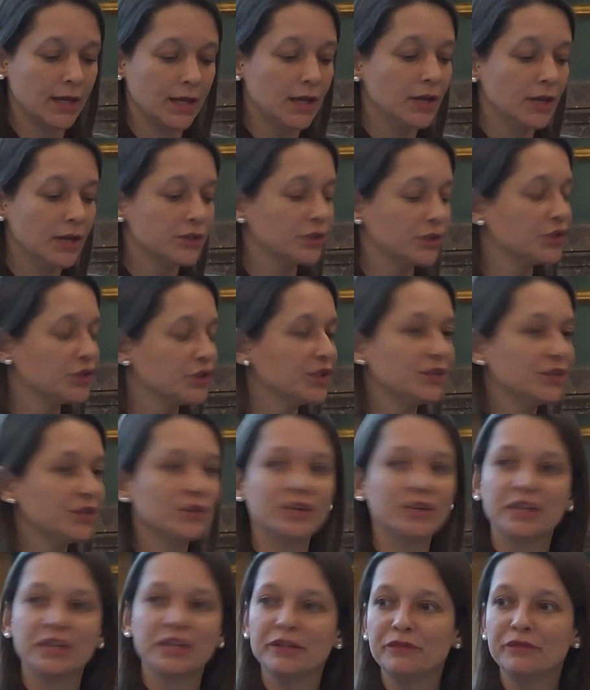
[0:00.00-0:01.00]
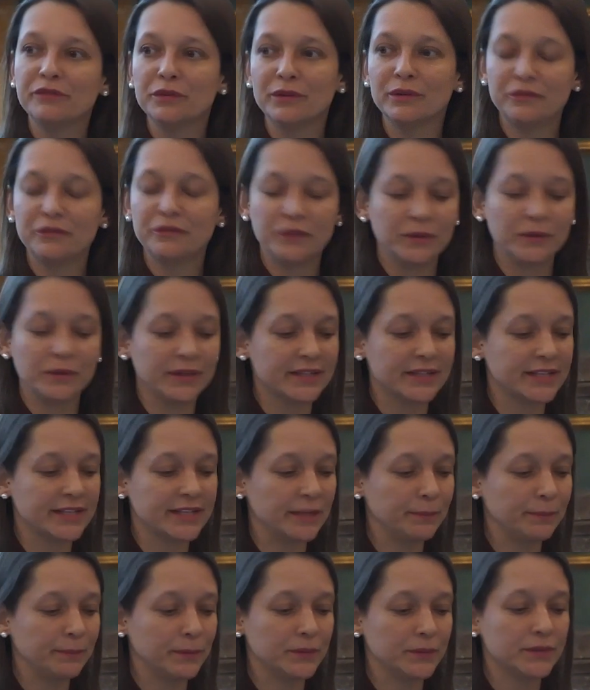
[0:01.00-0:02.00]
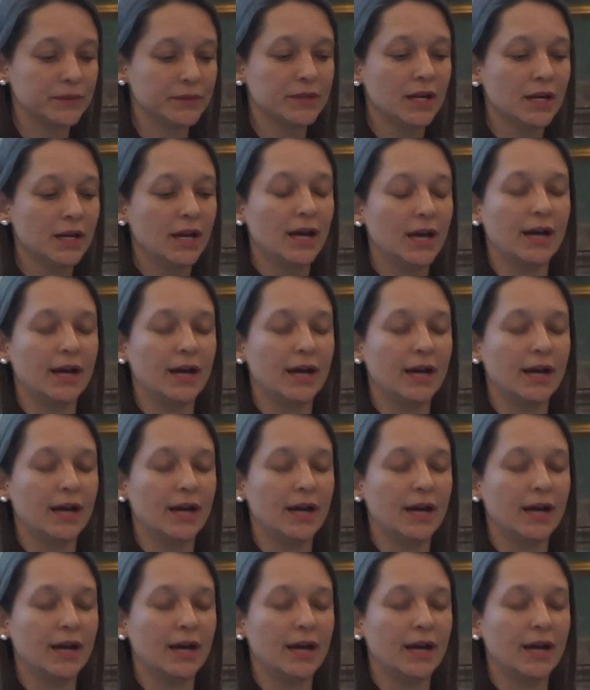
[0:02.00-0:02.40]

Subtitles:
So just to give you a few examples,